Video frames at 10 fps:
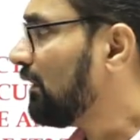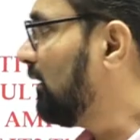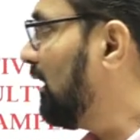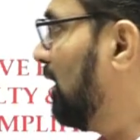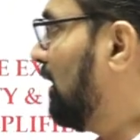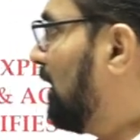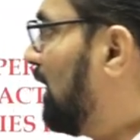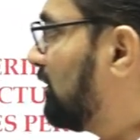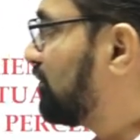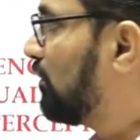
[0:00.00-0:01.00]
Okay.
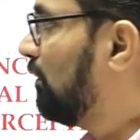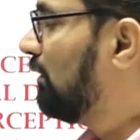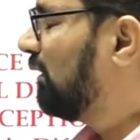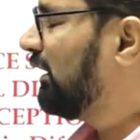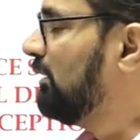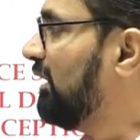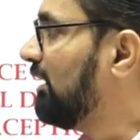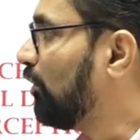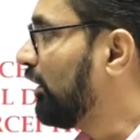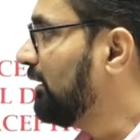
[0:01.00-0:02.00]
And so in
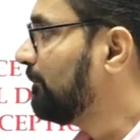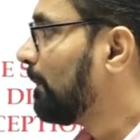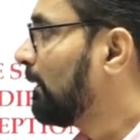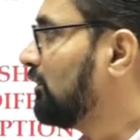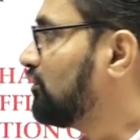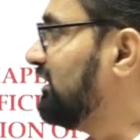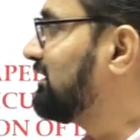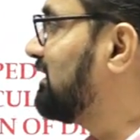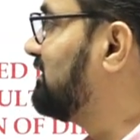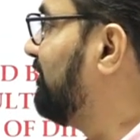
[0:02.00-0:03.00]
main body, so
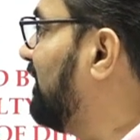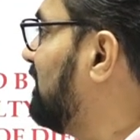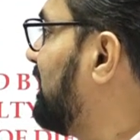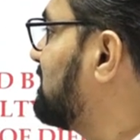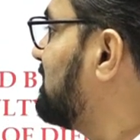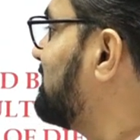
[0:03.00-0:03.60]
discuss difficulty as a